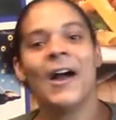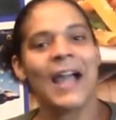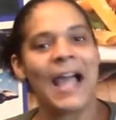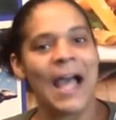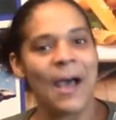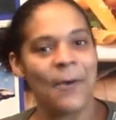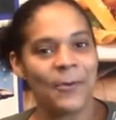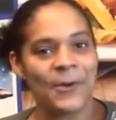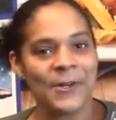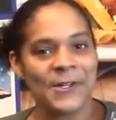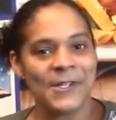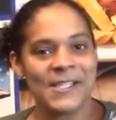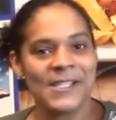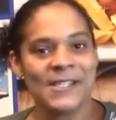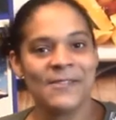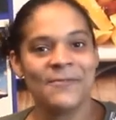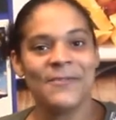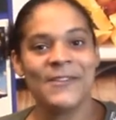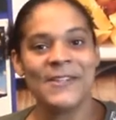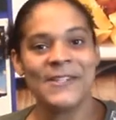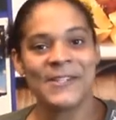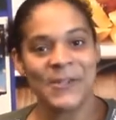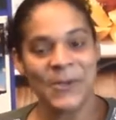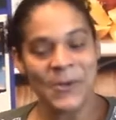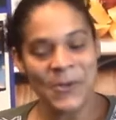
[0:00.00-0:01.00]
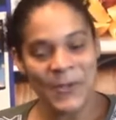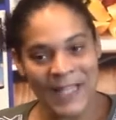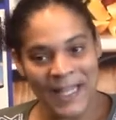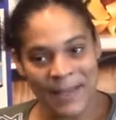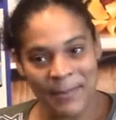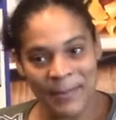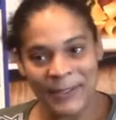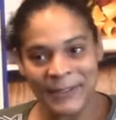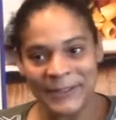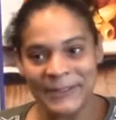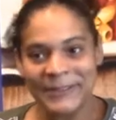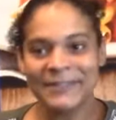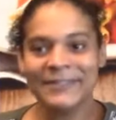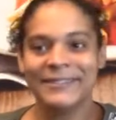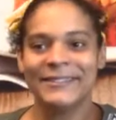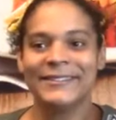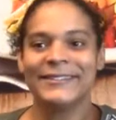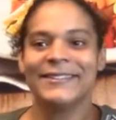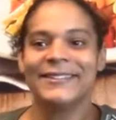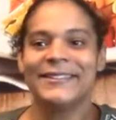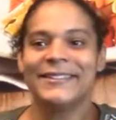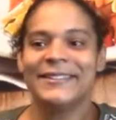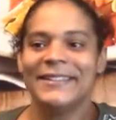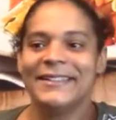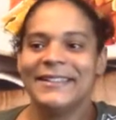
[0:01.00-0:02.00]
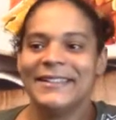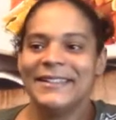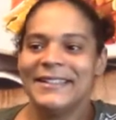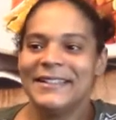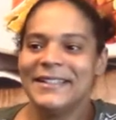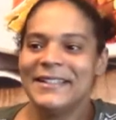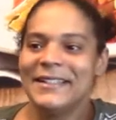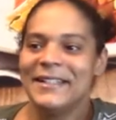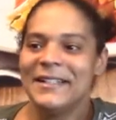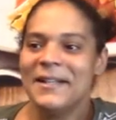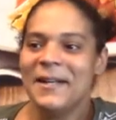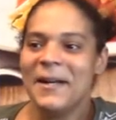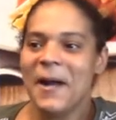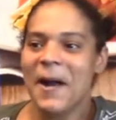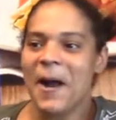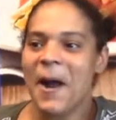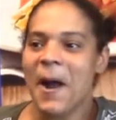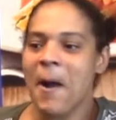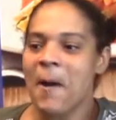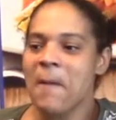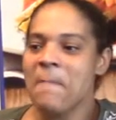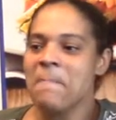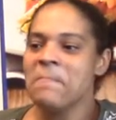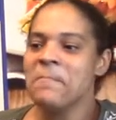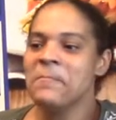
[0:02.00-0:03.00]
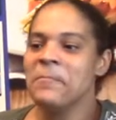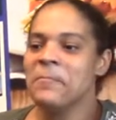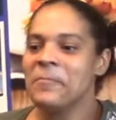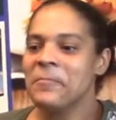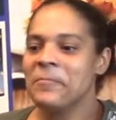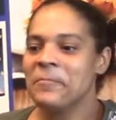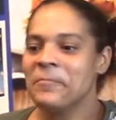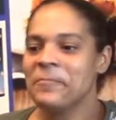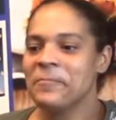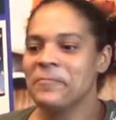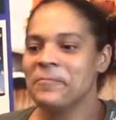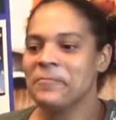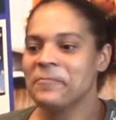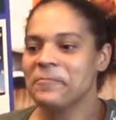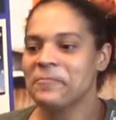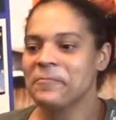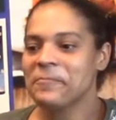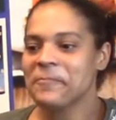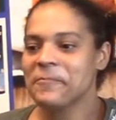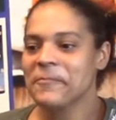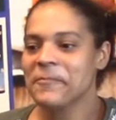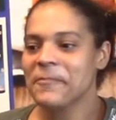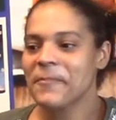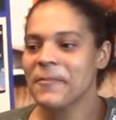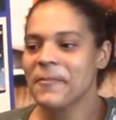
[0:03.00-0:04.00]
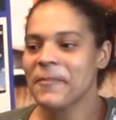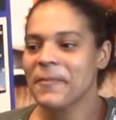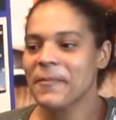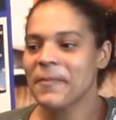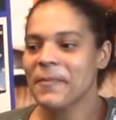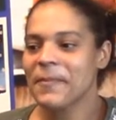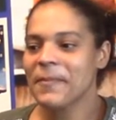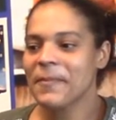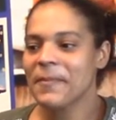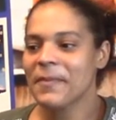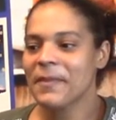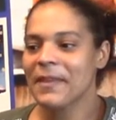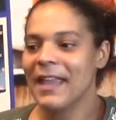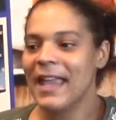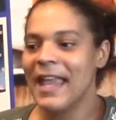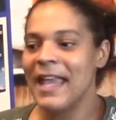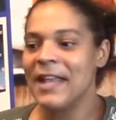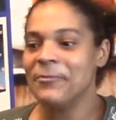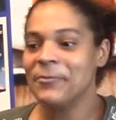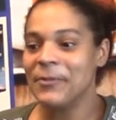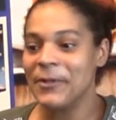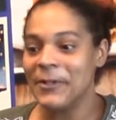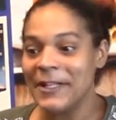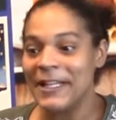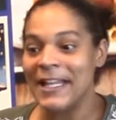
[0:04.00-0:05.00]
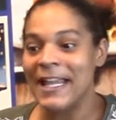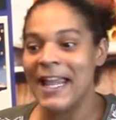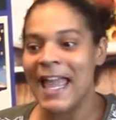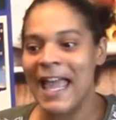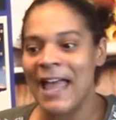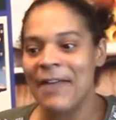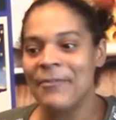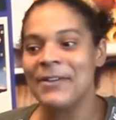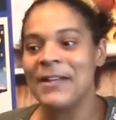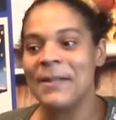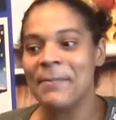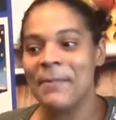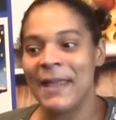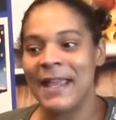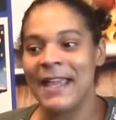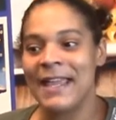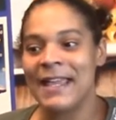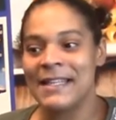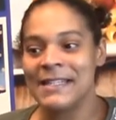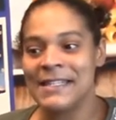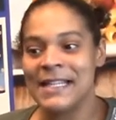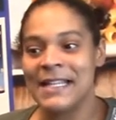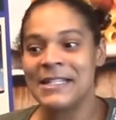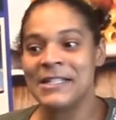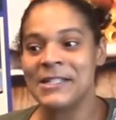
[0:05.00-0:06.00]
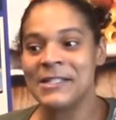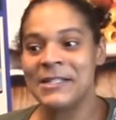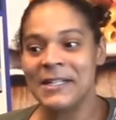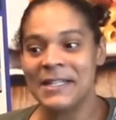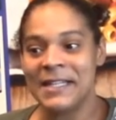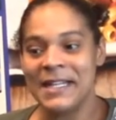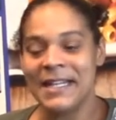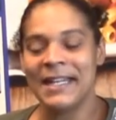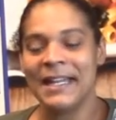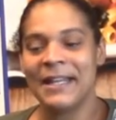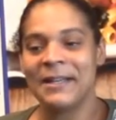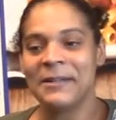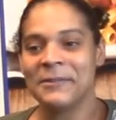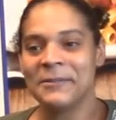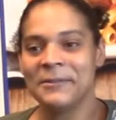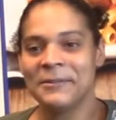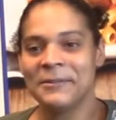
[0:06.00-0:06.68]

hours, physical labor, and really having to pay attention to detail.